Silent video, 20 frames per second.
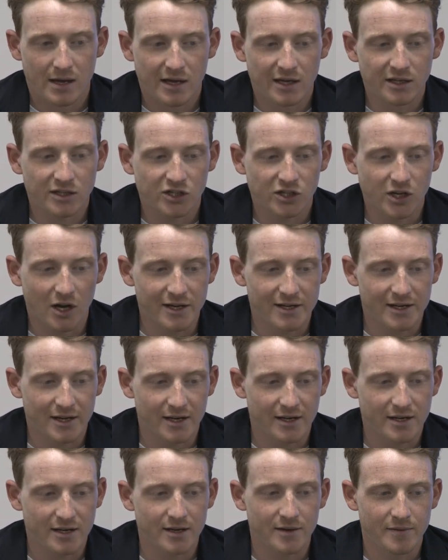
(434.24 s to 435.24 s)
in
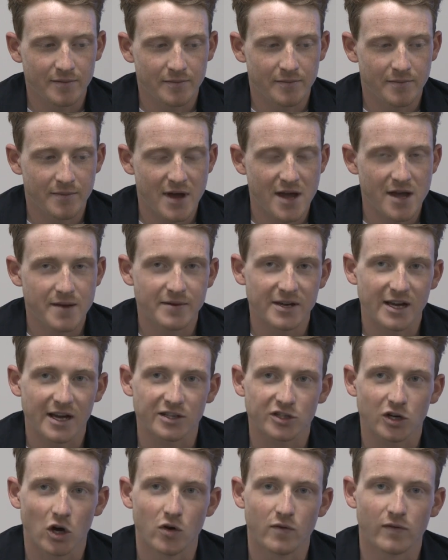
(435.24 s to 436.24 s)
cycling it maybe
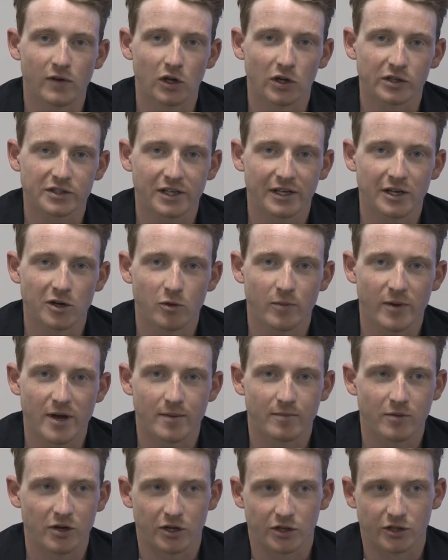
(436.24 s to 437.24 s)
gets overlooked a little
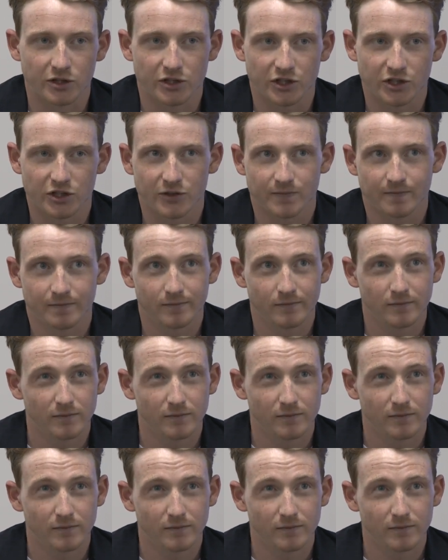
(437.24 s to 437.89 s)
bit because